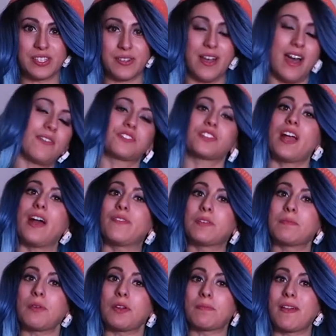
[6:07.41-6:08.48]
So after
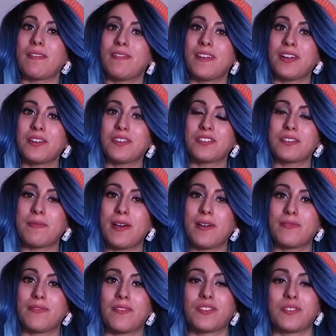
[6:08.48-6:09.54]
having burned my fingers
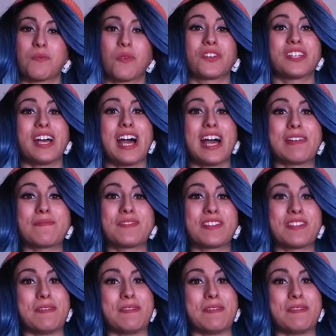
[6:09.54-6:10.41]
about 50 more times,